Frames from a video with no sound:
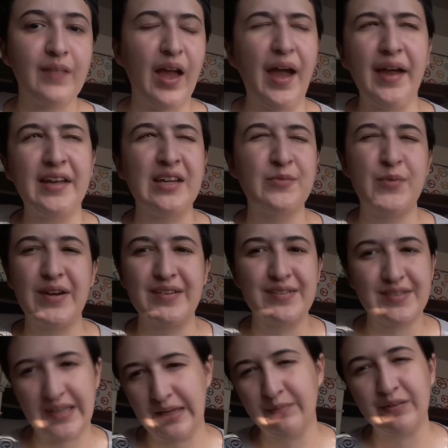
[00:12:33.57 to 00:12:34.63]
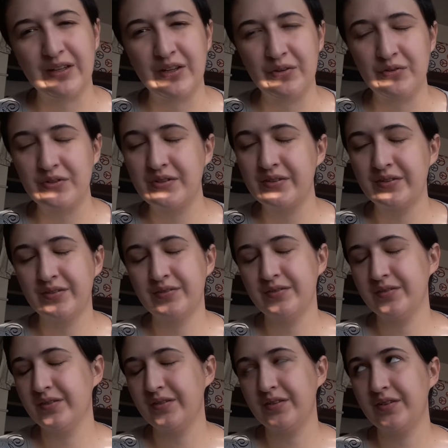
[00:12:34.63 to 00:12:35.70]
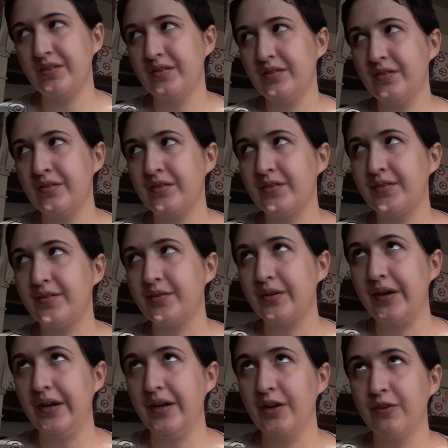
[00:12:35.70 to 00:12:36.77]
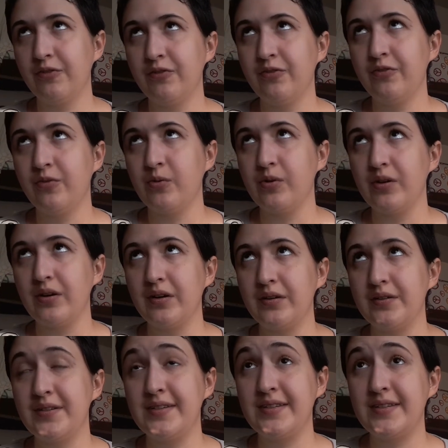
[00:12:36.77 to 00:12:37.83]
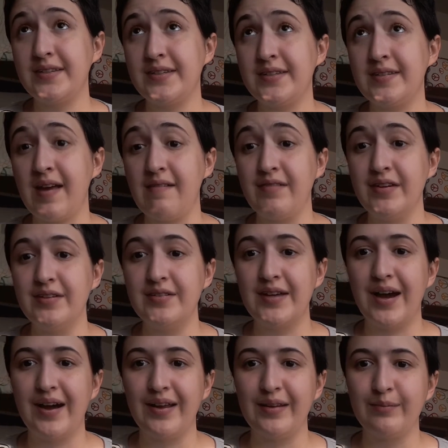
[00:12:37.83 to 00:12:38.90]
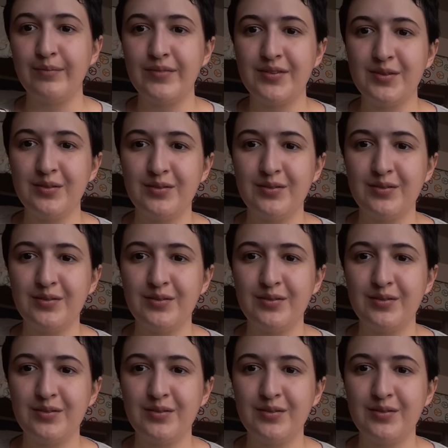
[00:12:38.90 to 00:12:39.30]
I can wear the same clothes 3 or 4, 7 times